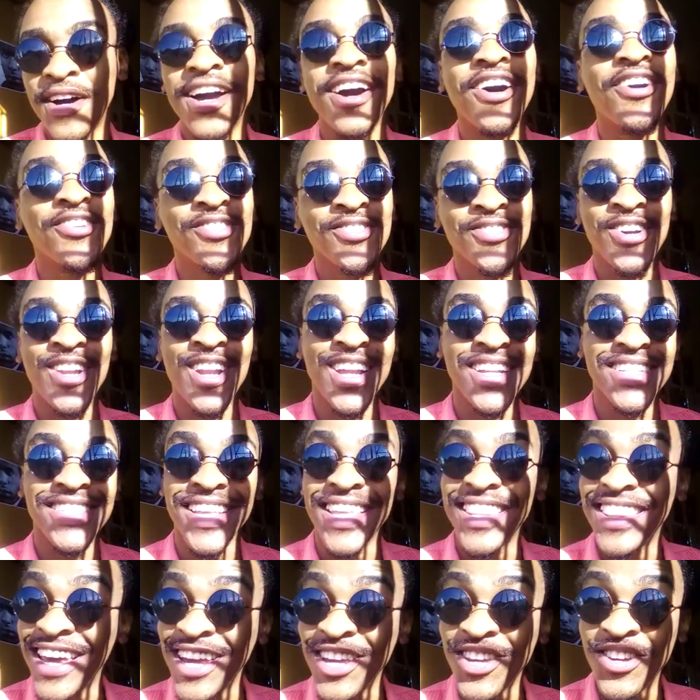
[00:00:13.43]
Also, I'd like to say
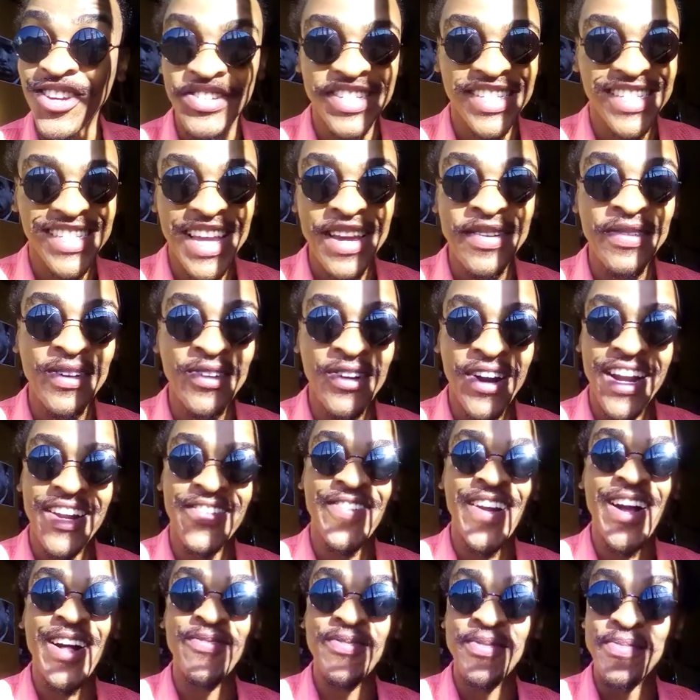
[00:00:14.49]
thank you to Tebe, right,
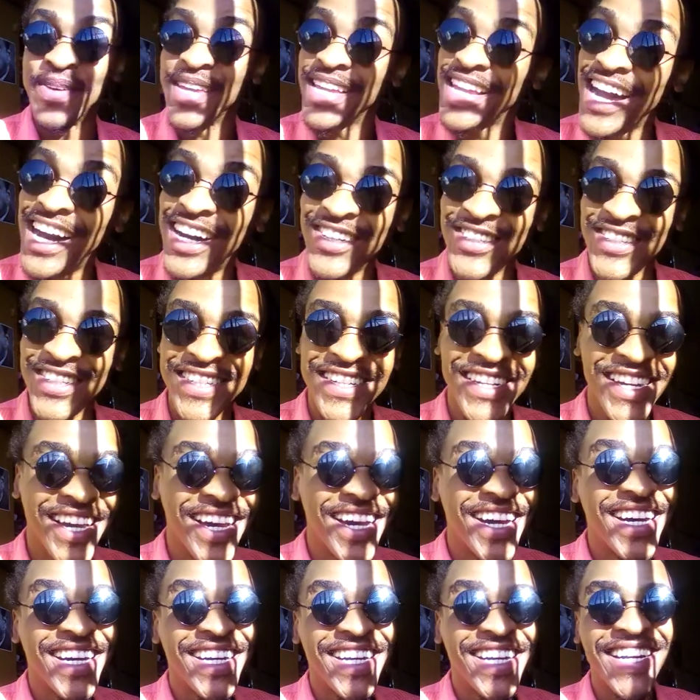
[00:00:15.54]
for helping me count.
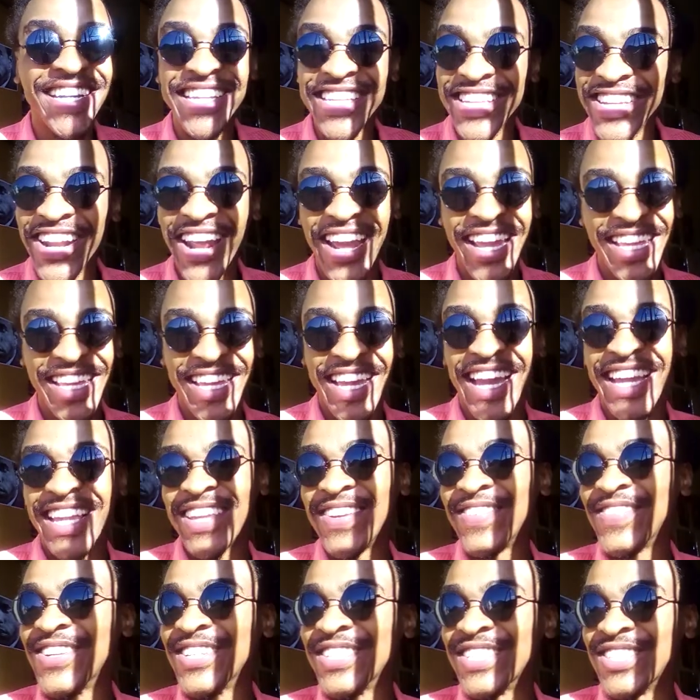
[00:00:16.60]
I
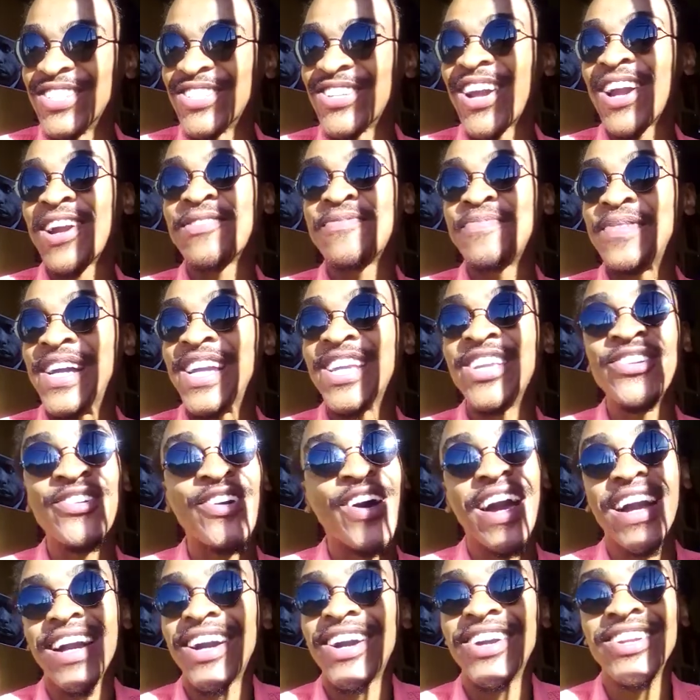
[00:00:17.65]
keep losing track, but
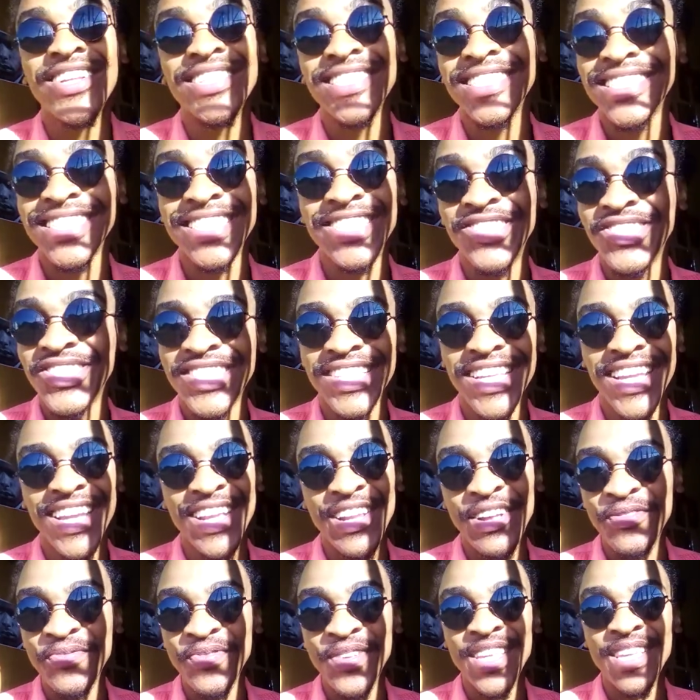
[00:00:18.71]
I count because it's interesting. It
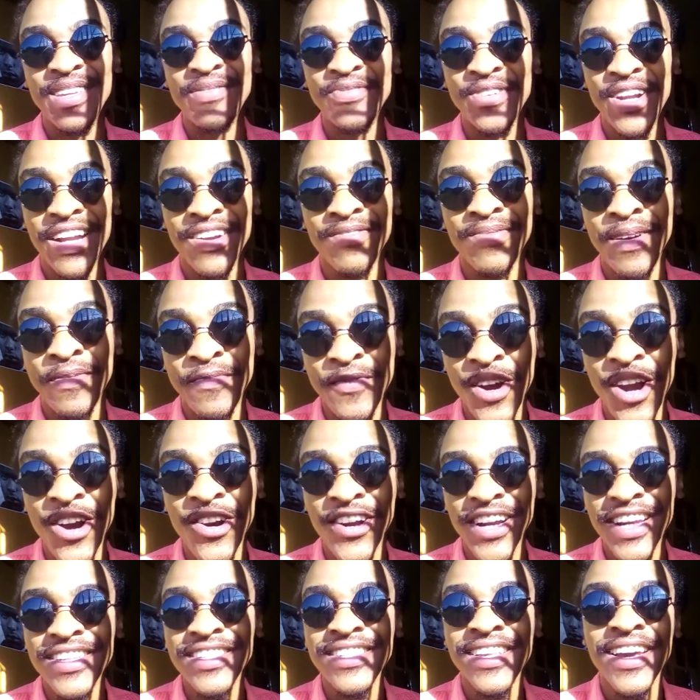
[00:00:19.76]
helped me keep track of my
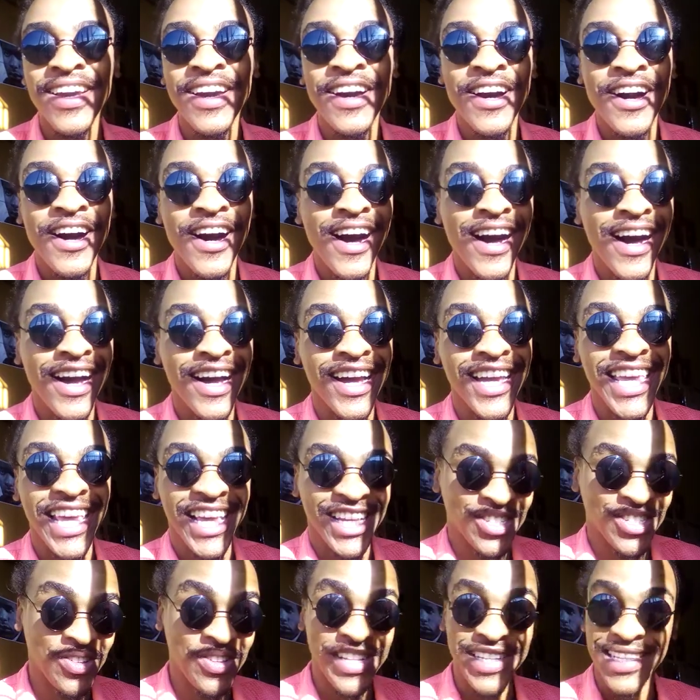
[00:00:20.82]
progress.
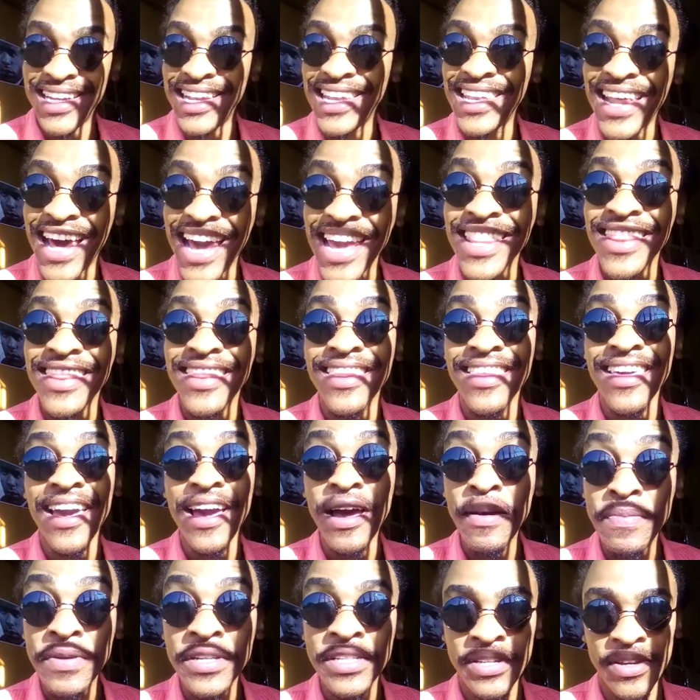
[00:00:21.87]
So this is the ninth
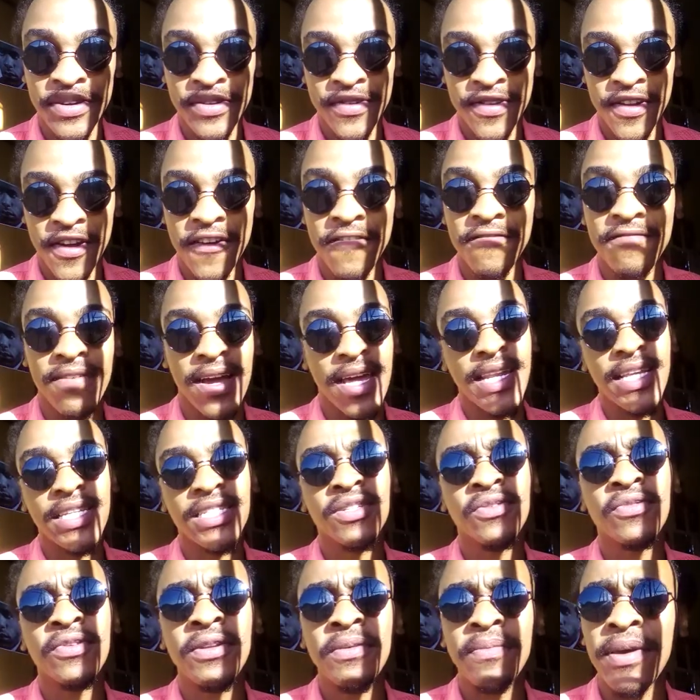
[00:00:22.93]
episode of
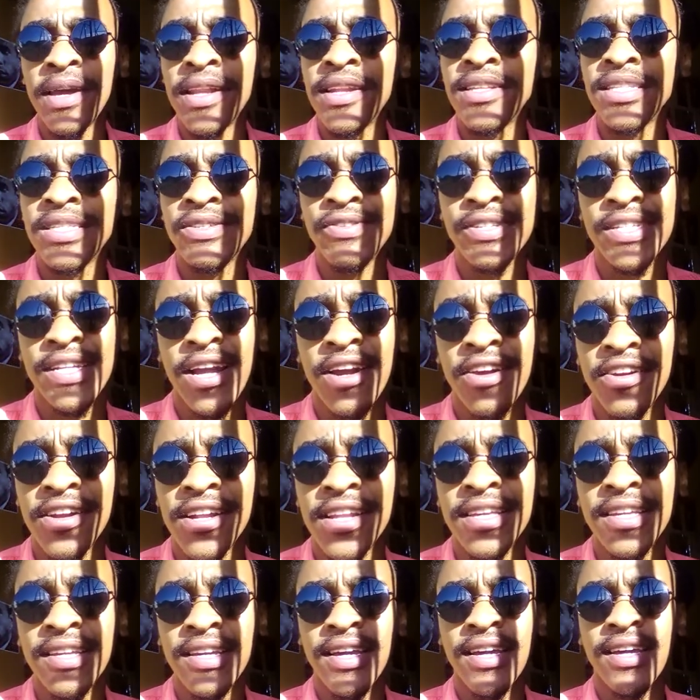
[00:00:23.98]
Financial Independence Retire
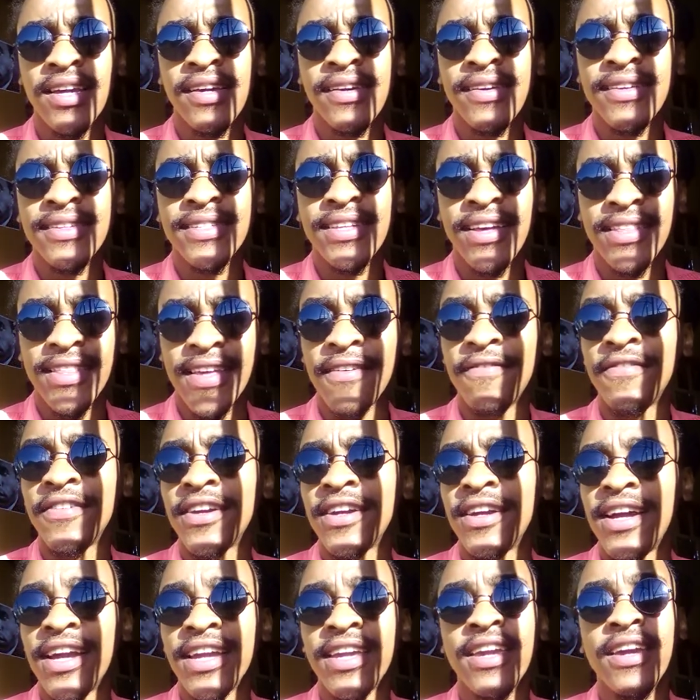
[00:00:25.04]
Early South
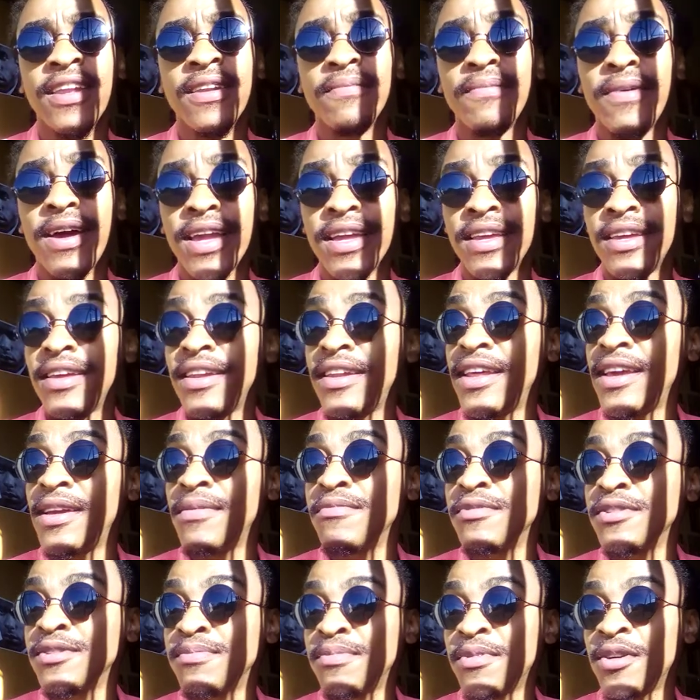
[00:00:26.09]
Africa. Again, my name
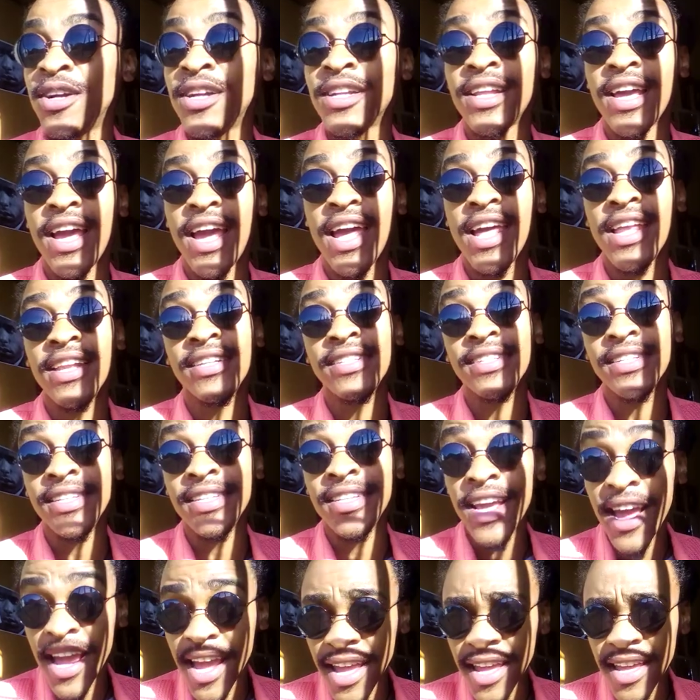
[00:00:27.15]
is Bird, and
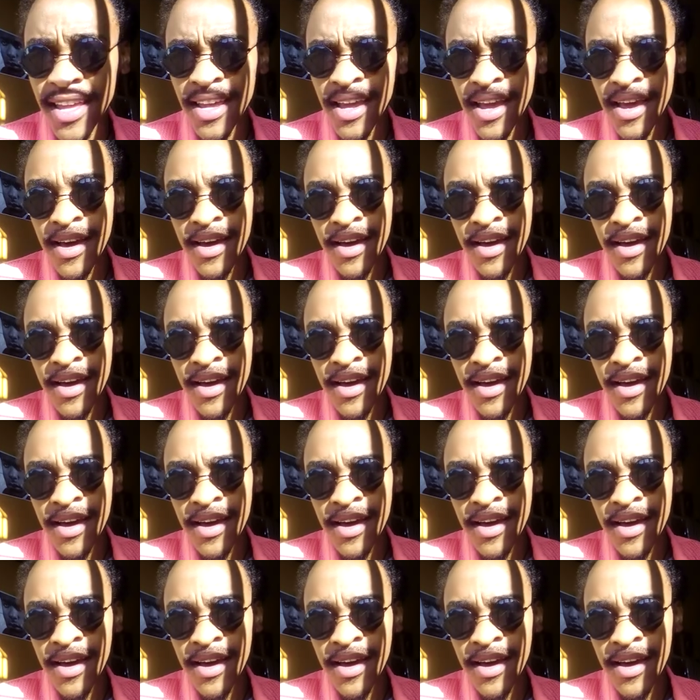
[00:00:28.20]
today